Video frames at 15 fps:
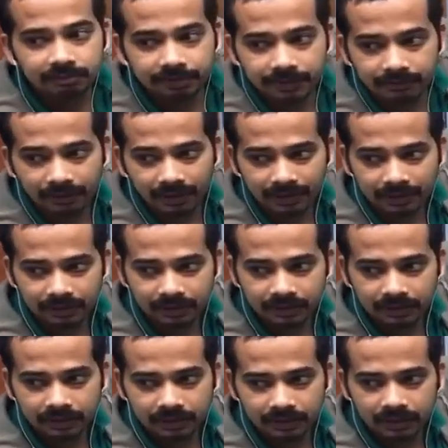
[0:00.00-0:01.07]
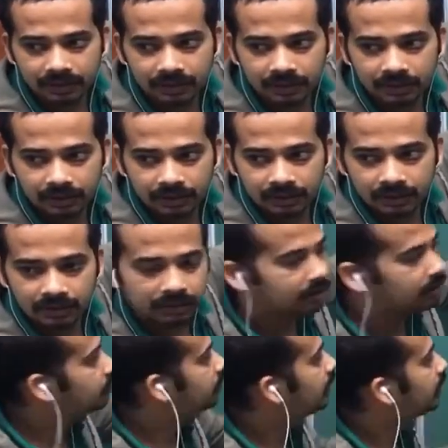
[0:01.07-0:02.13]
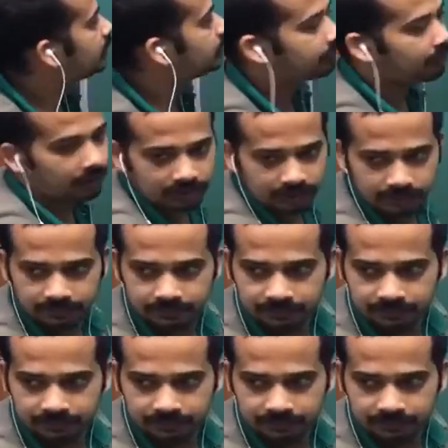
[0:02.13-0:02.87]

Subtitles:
in py, so that is small.